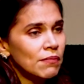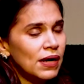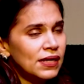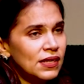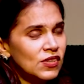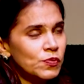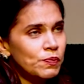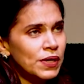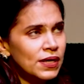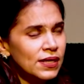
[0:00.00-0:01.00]
but it is
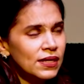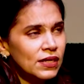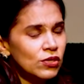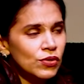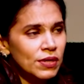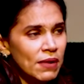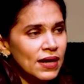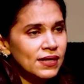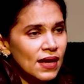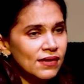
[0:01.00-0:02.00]
pertinent to
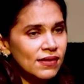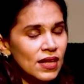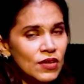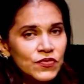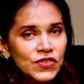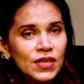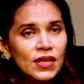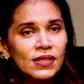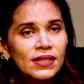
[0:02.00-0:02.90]
remind ourselves